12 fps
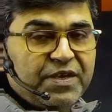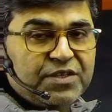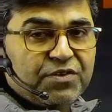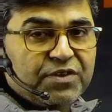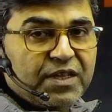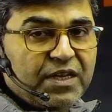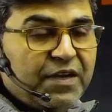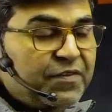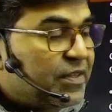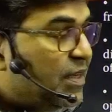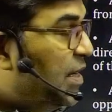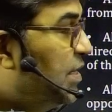on the left
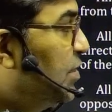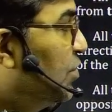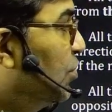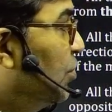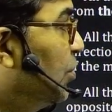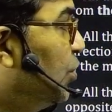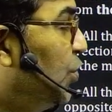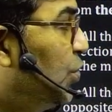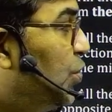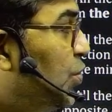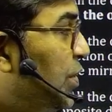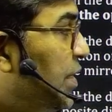side, so
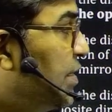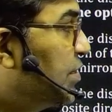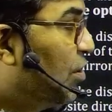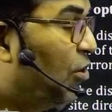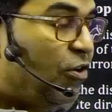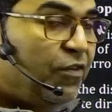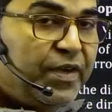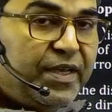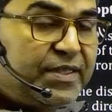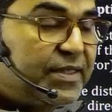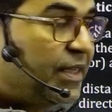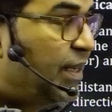u is
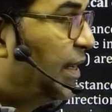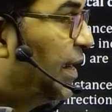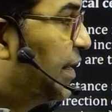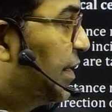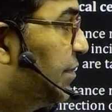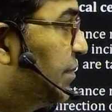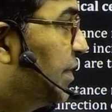always negative.